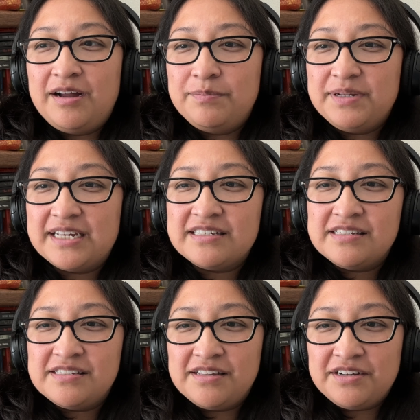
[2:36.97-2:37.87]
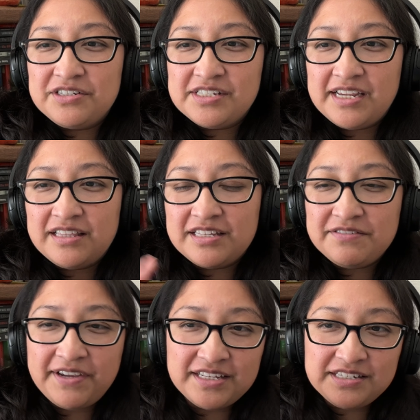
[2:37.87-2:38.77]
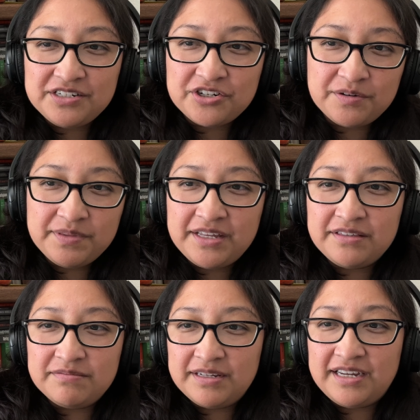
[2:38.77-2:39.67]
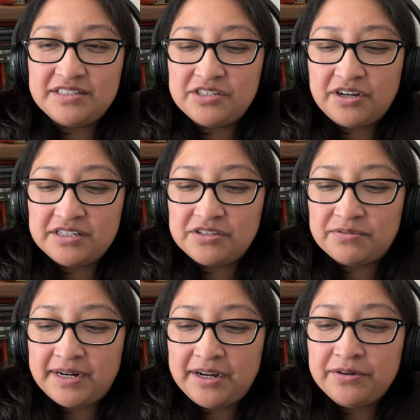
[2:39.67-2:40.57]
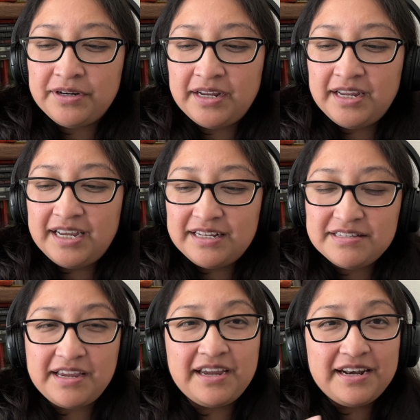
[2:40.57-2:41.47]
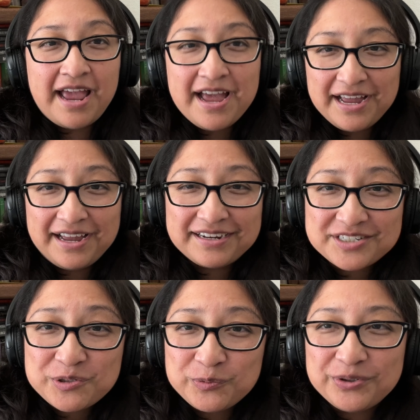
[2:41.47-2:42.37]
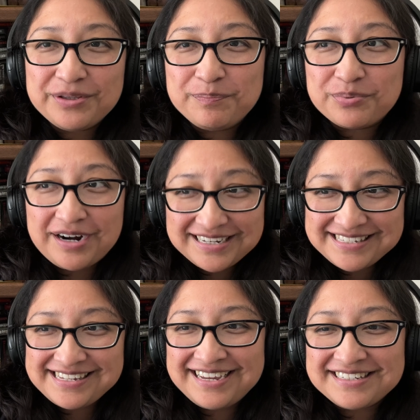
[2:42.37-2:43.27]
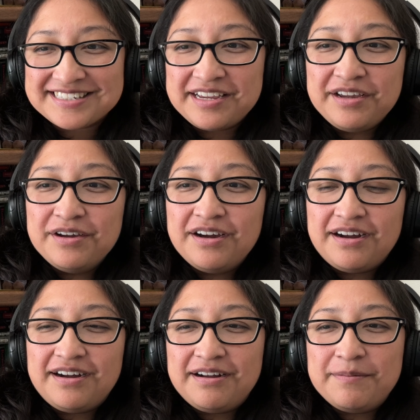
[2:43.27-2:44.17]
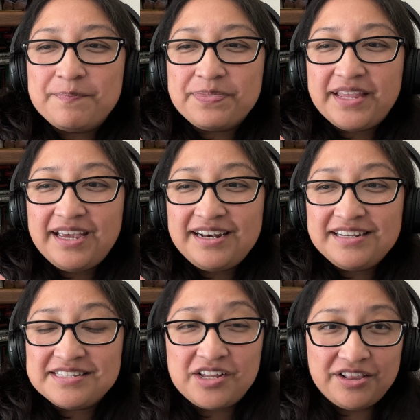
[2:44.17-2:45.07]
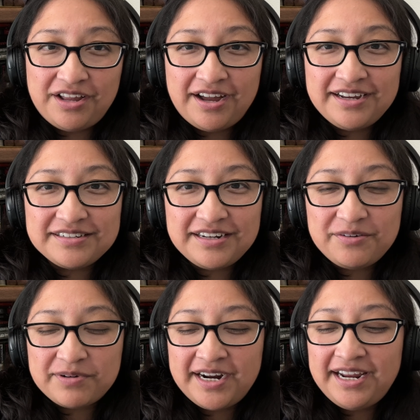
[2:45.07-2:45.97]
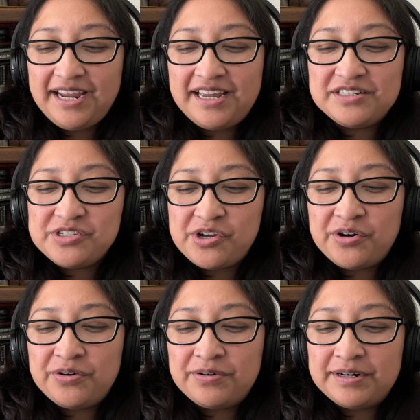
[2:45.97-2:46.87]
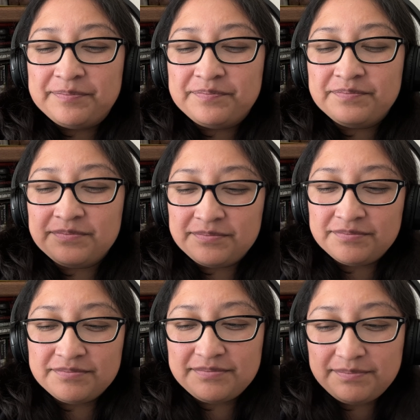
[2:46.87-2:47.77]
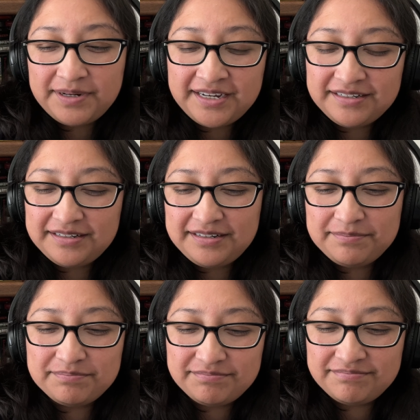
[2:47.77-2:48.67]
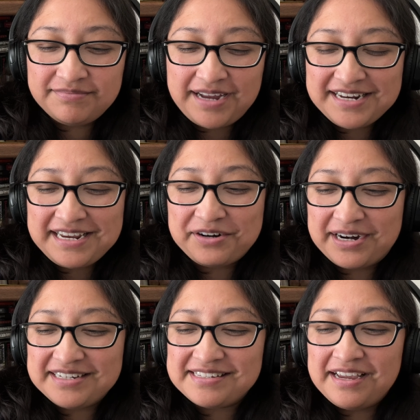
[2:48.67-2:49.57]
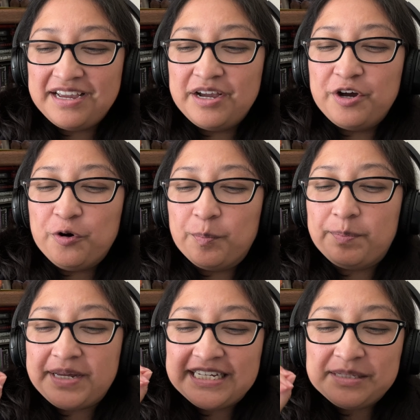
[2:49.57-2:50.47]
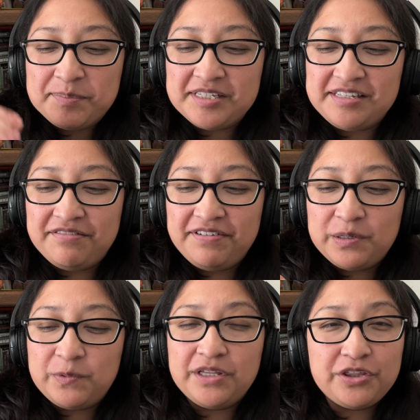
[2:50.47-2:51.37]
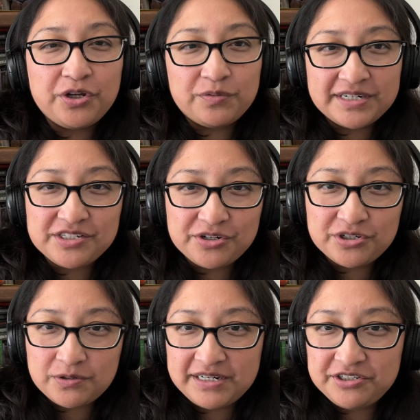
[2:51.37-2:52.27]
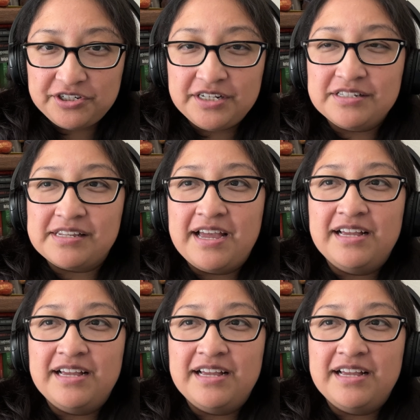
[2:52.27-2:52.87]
because it's not just like this fancy term that gets tossed around. It's like an actual process, and it's a lot, right? And so, but I digress. Be specific with your research questions.